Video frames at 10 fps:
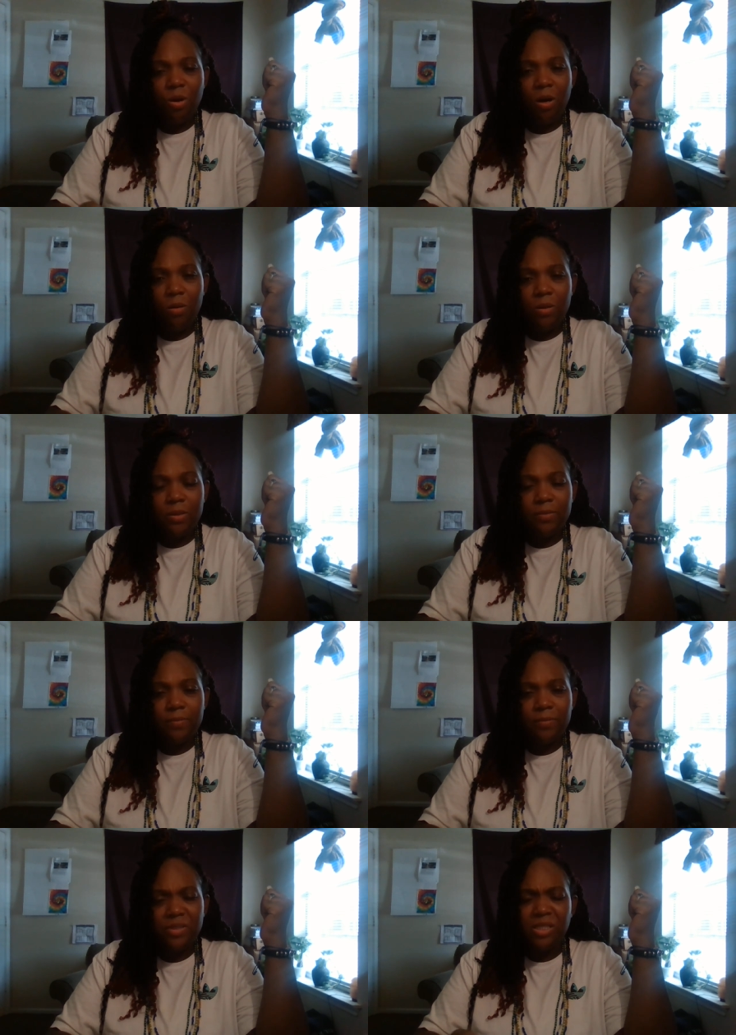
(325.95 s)
heart.
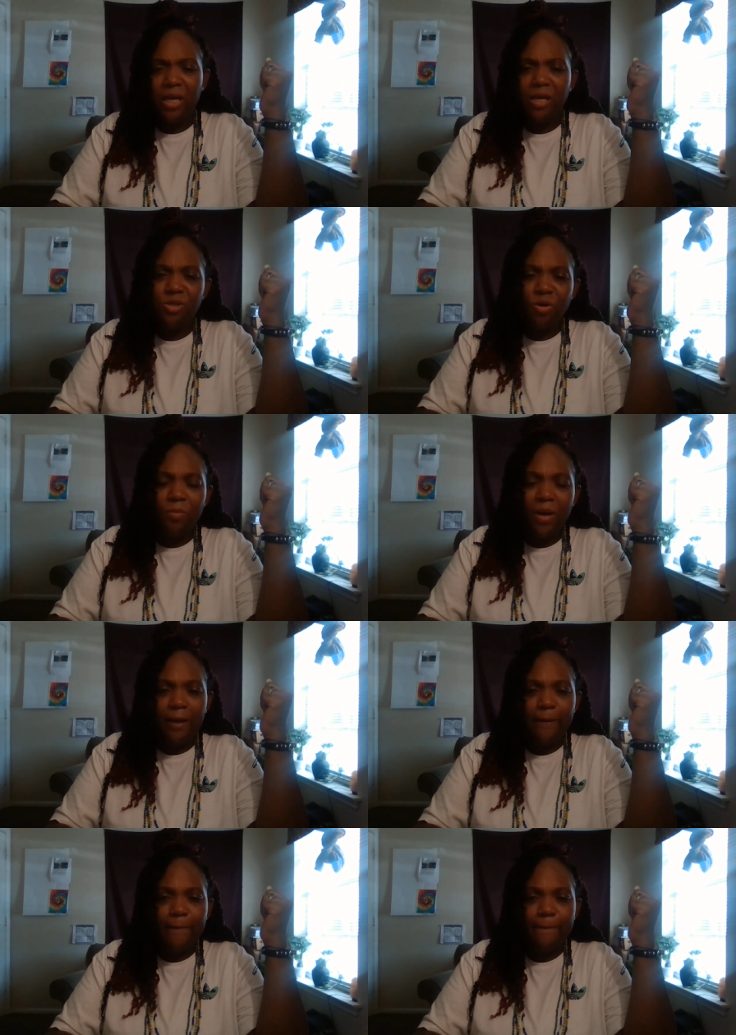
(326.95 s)
Change your
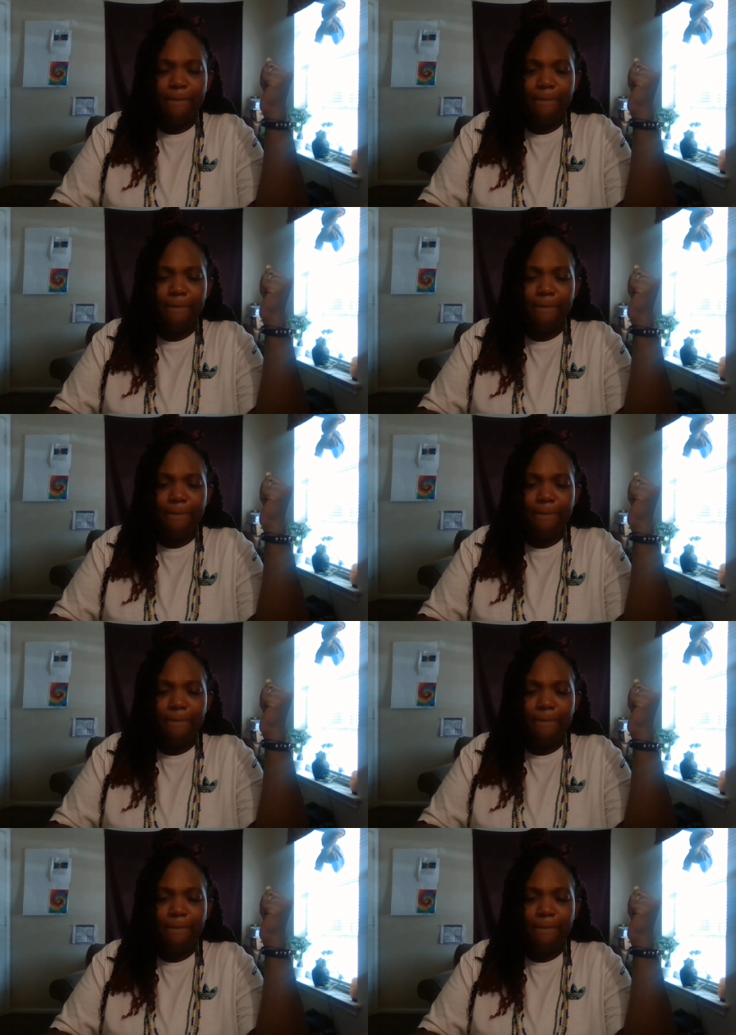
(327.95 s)
mind.